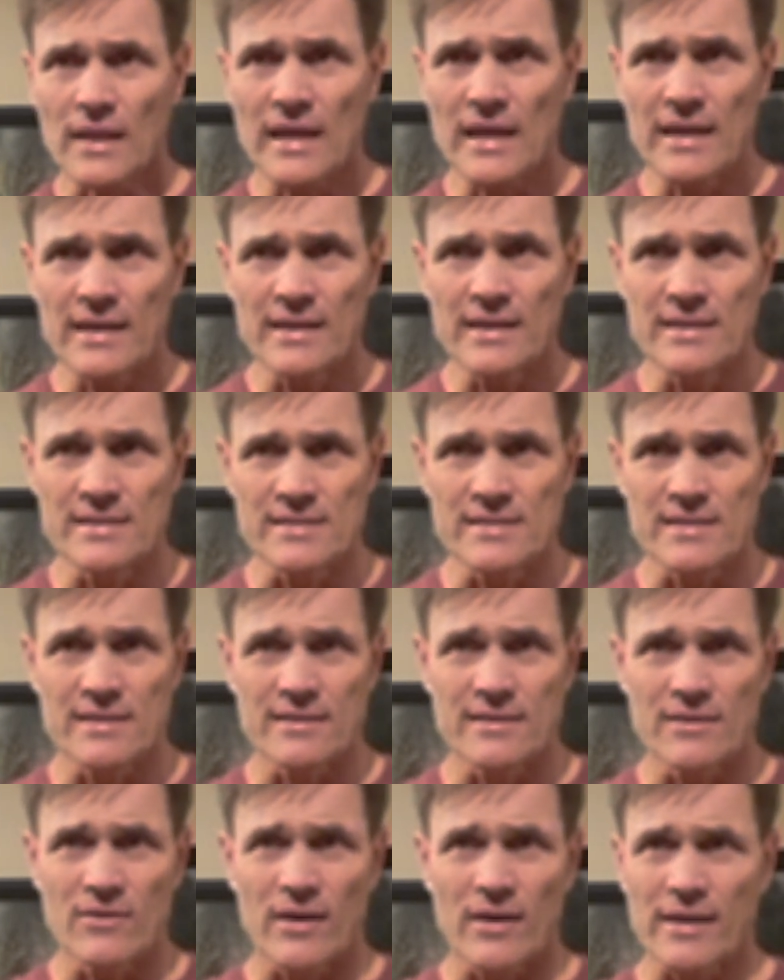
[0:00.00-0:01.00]
is,
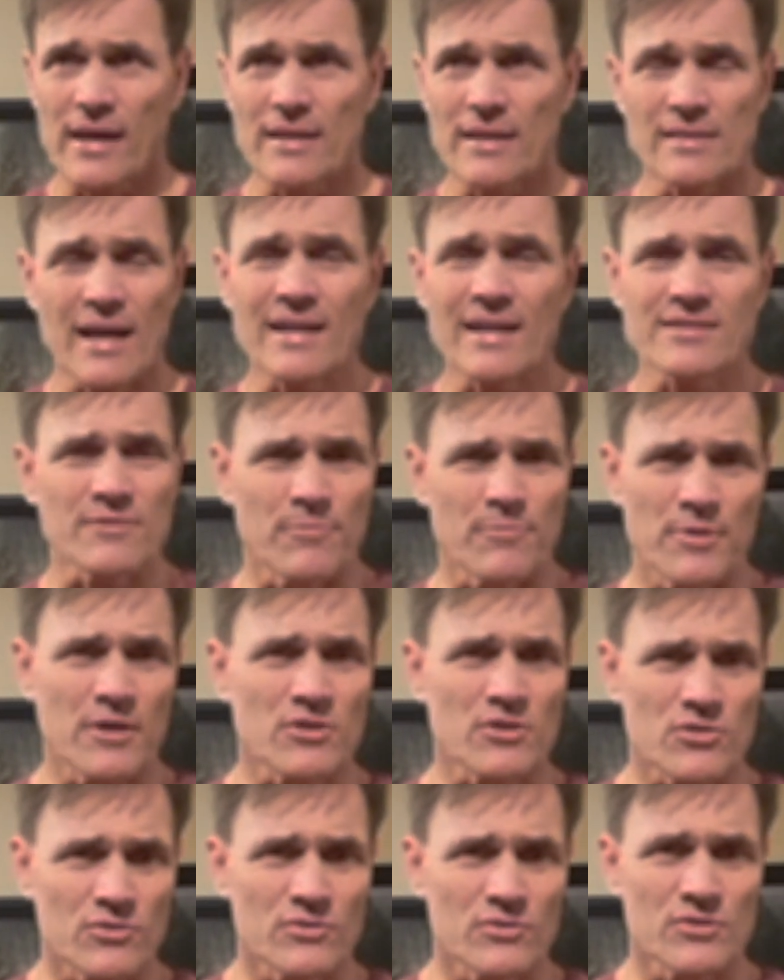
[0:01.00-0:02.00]
you know, I got lots of
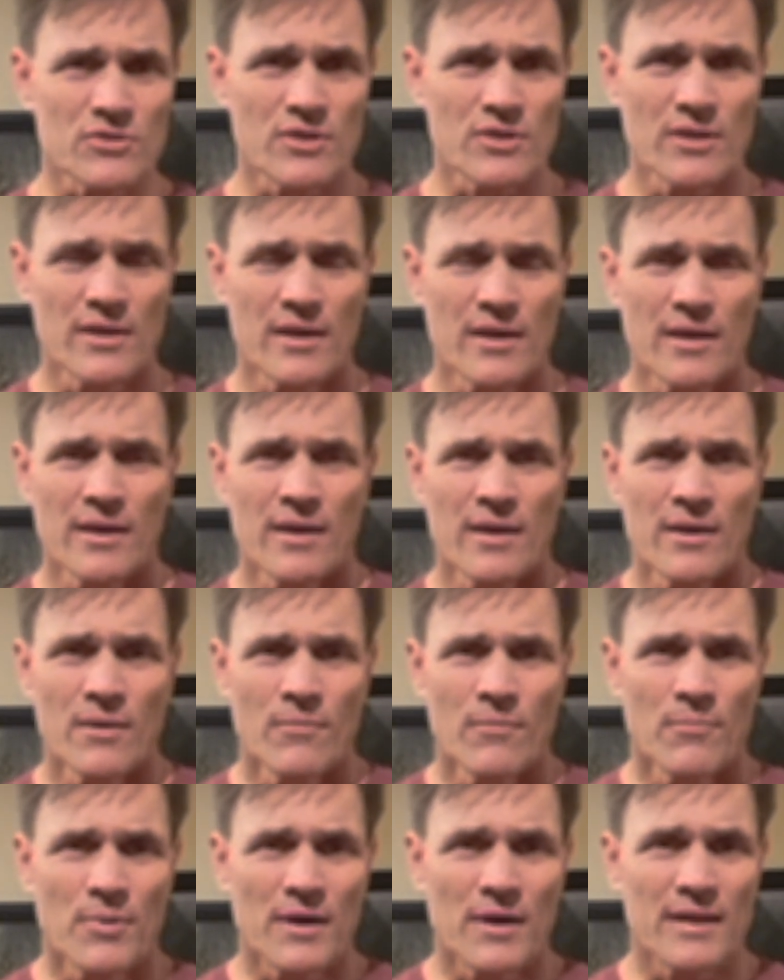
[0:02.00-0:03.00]
pictures,
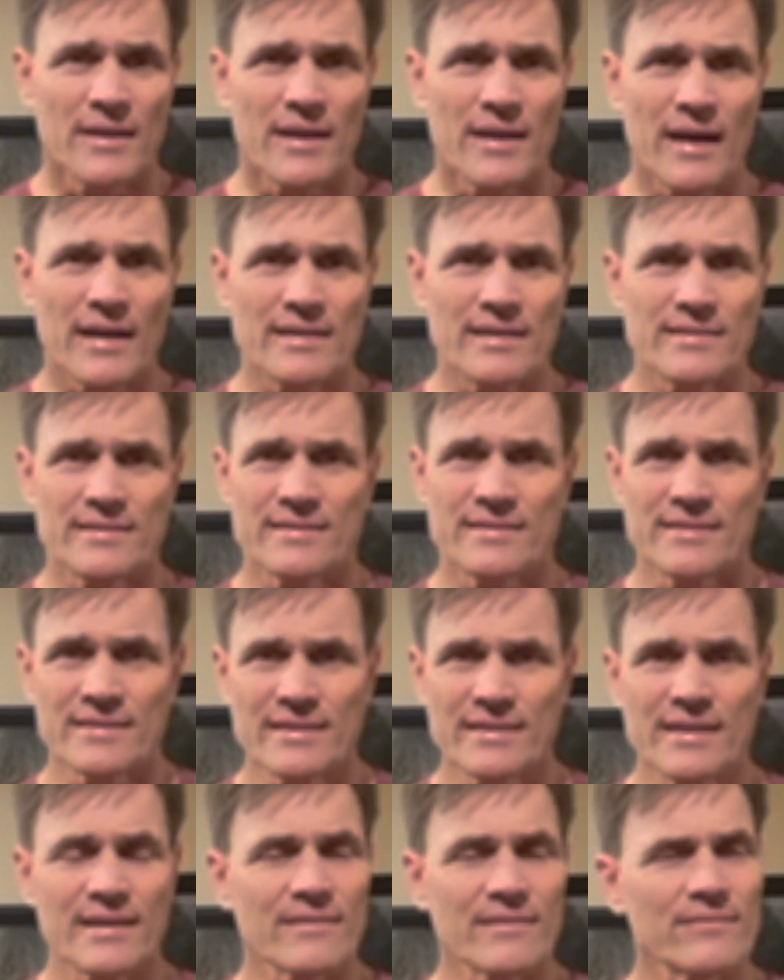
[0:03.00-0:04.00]
but I didn't
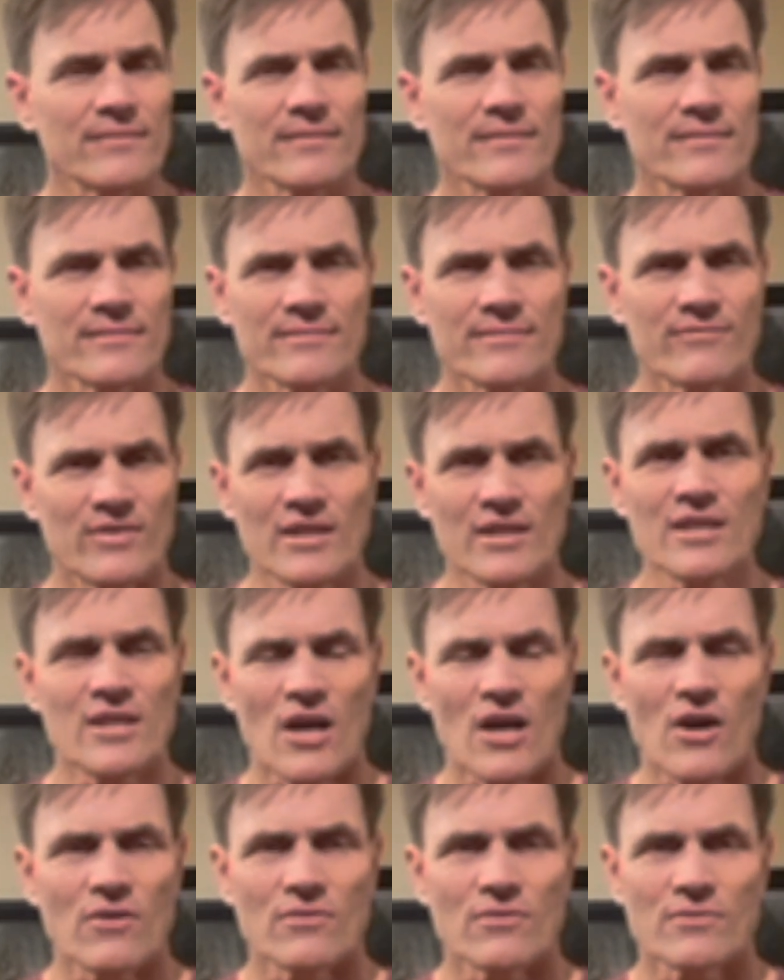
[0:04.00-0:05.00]
get
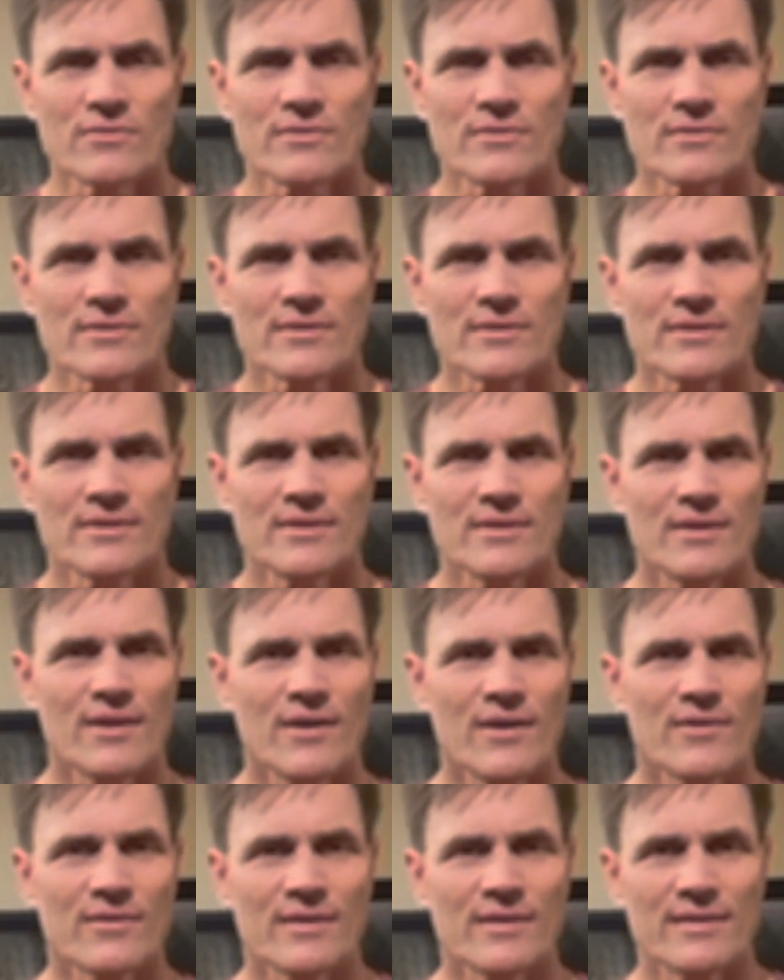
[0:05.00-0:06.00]
video, you
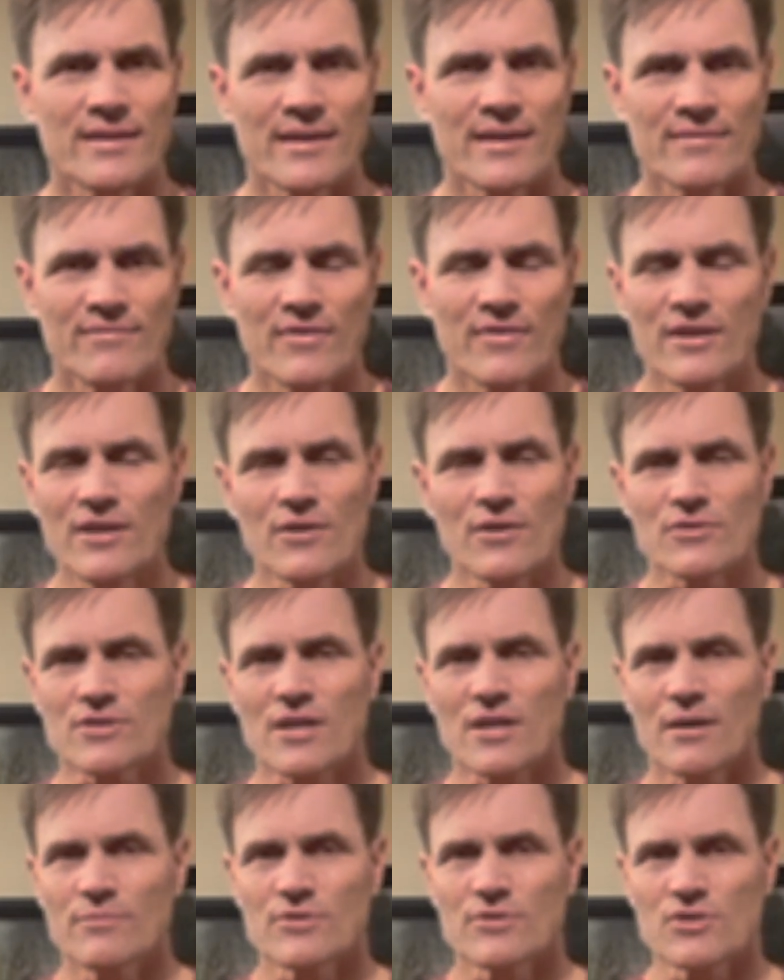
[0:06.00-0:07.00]
know, and, and videos
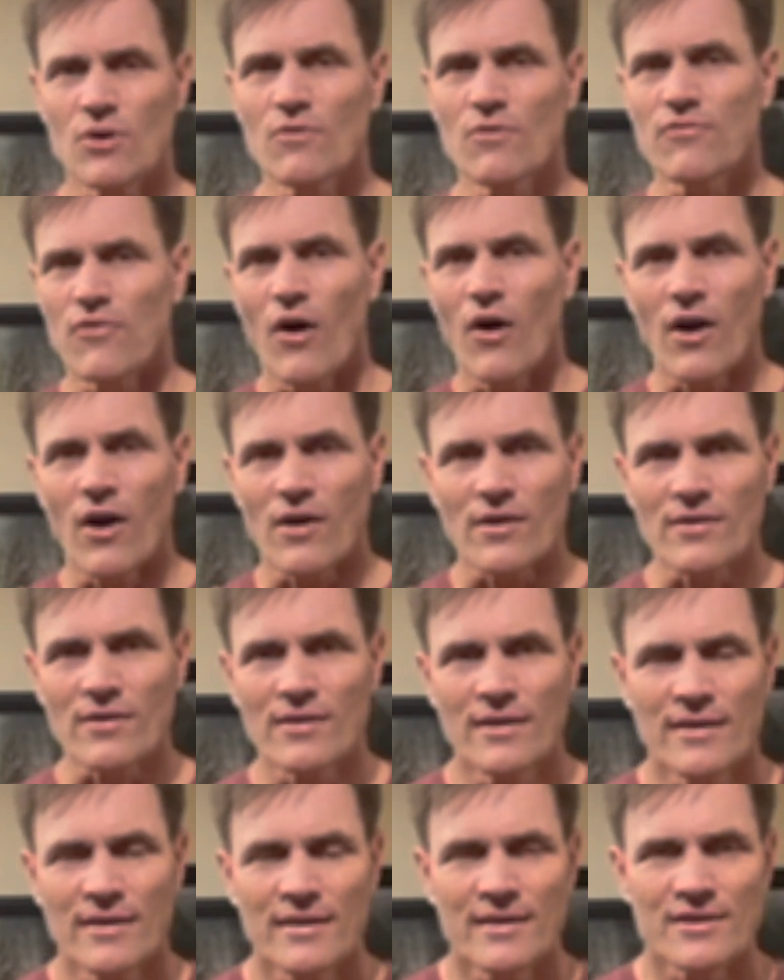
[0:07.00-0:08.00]
come so far,
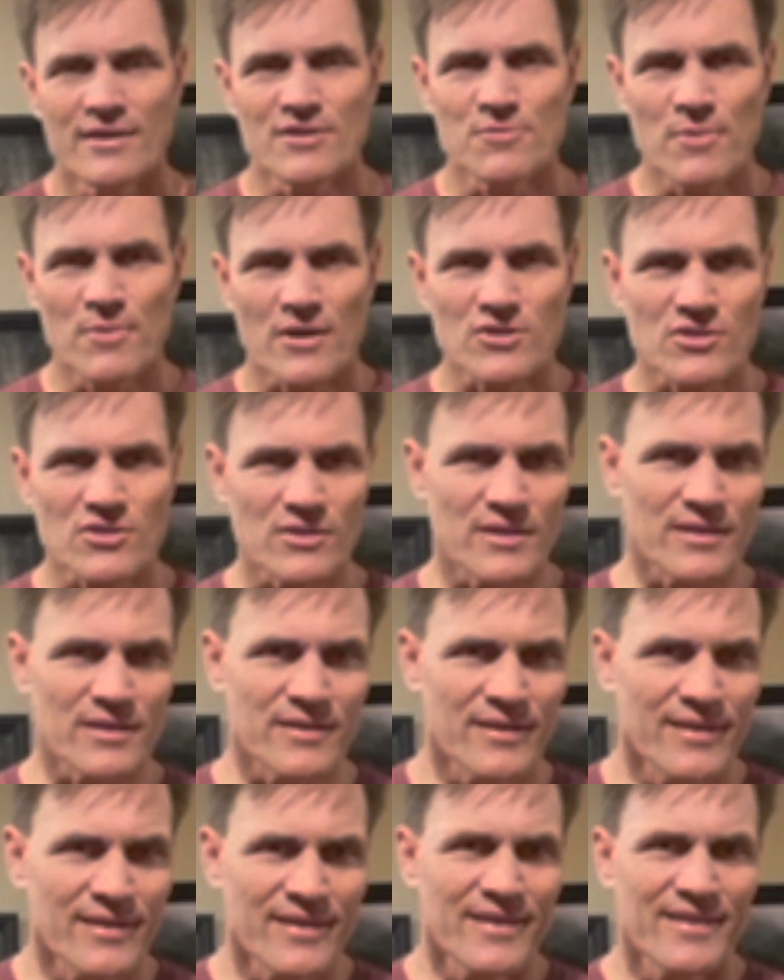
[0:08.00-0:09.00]

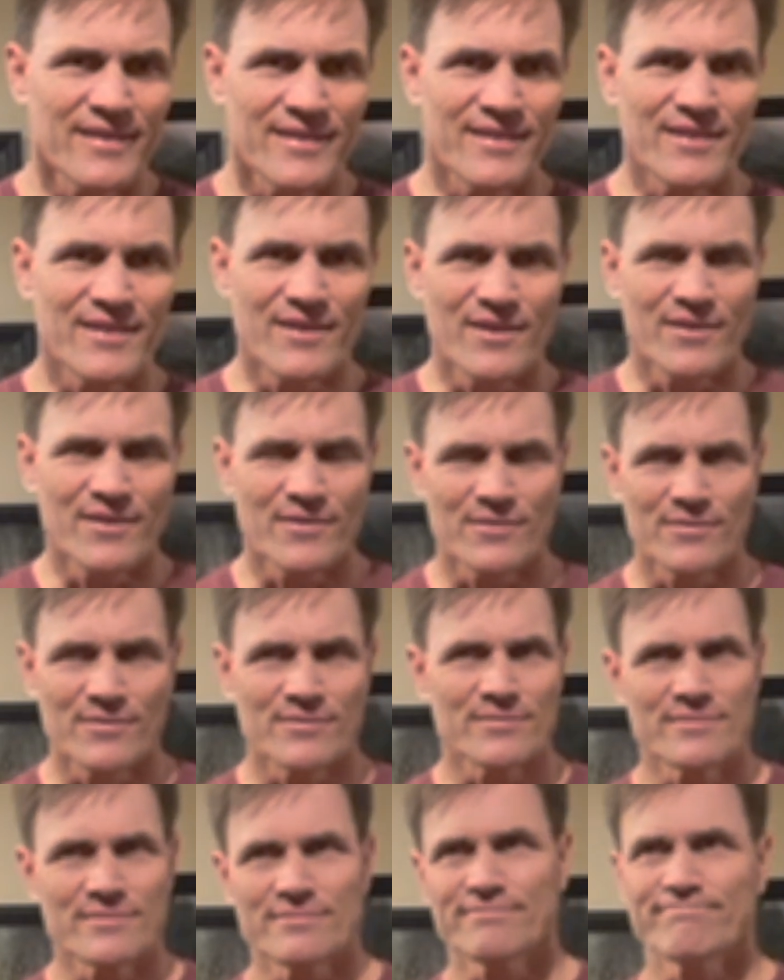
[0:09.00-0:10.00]
especially, you know,
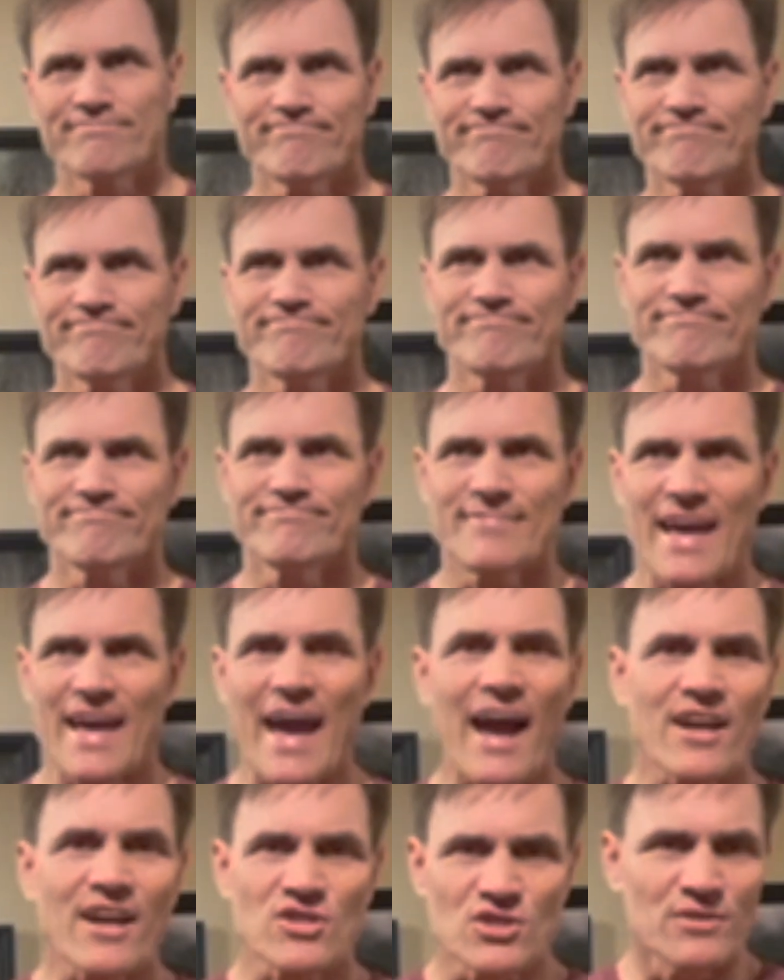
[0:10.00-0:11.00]

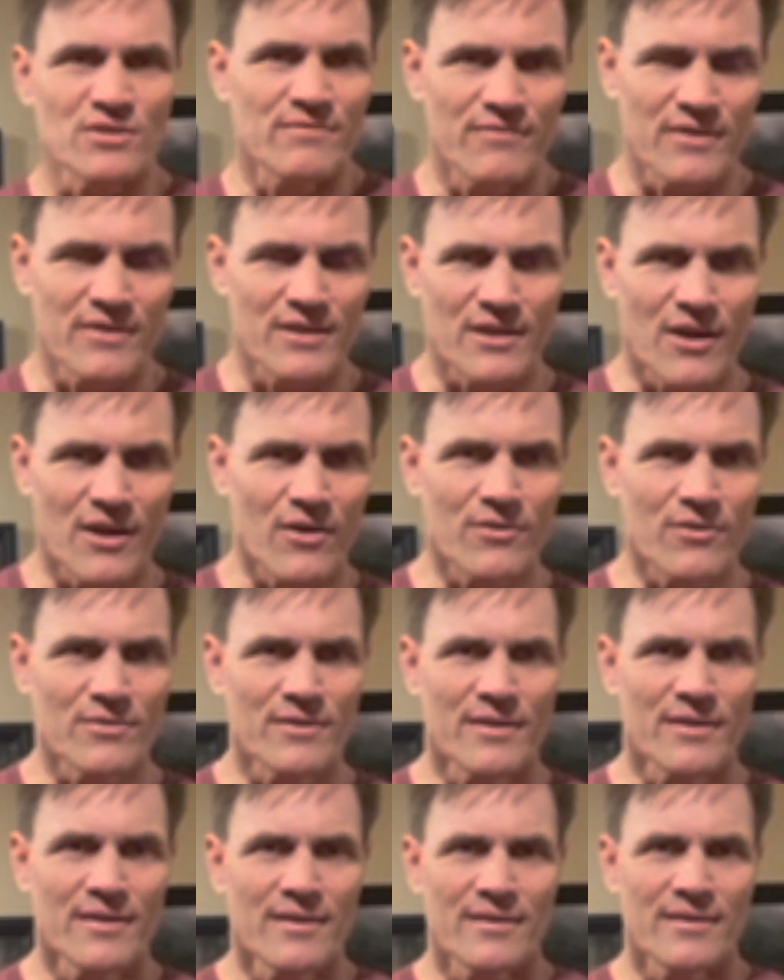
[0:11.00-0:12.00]
action video
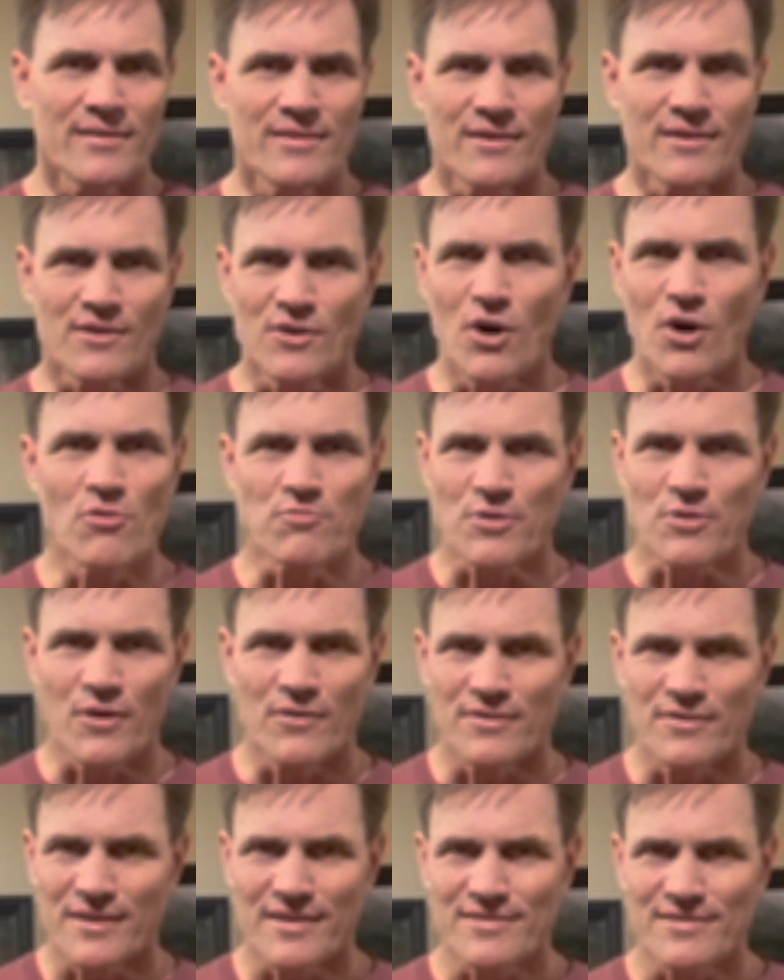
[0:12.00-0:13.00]
the
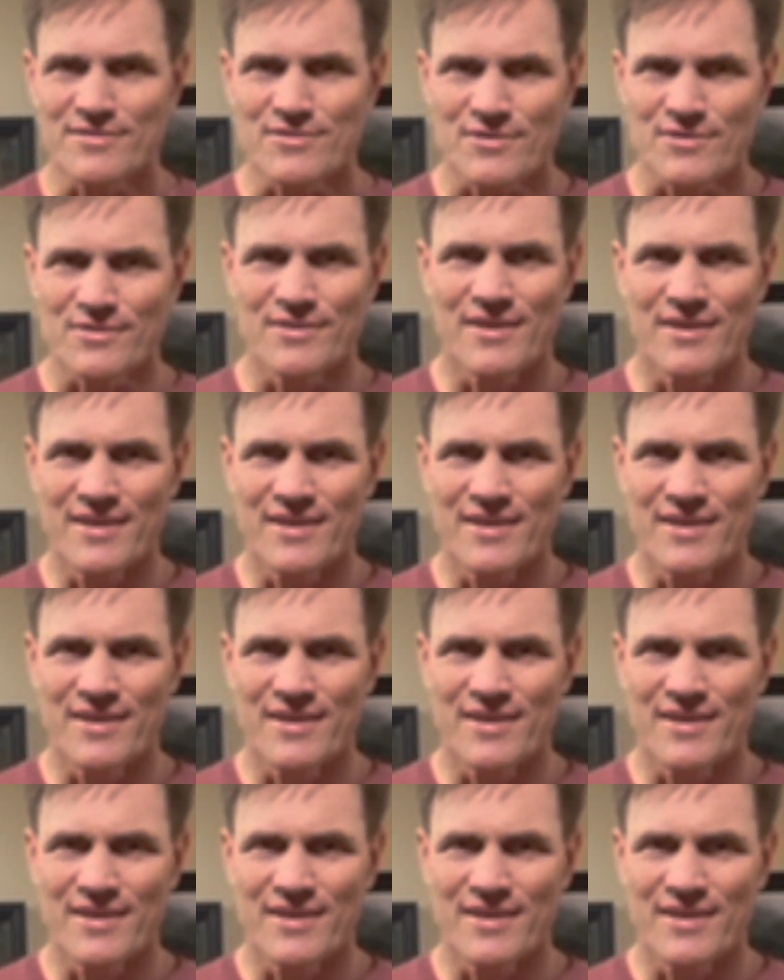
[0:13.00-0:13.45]
GoPro, the